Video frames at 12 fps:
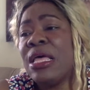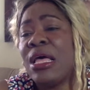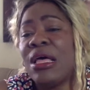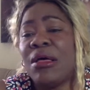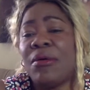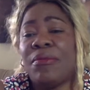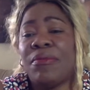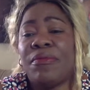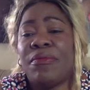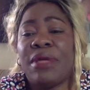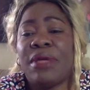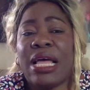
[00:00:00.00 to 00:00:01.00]

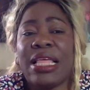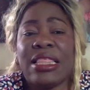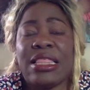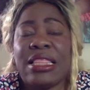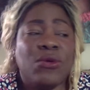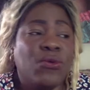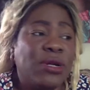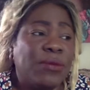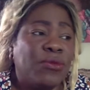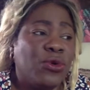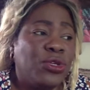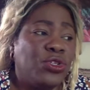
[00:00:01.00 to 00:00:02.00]
I think what I'm
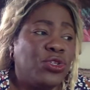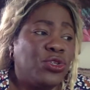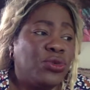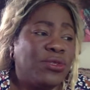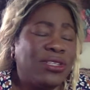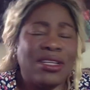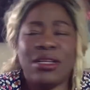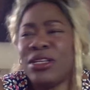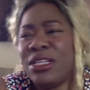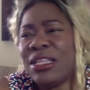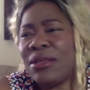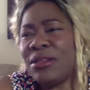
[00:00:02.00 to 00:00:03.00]
going to do is
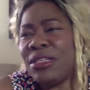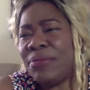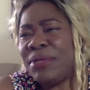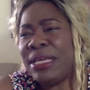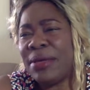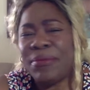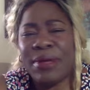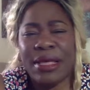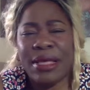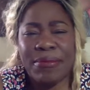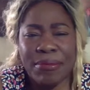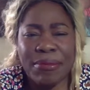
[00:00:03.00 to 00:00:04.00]
let me get
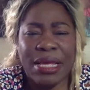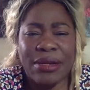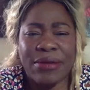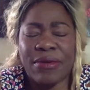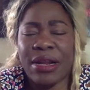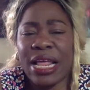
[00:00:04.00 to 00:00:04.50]
my mind around.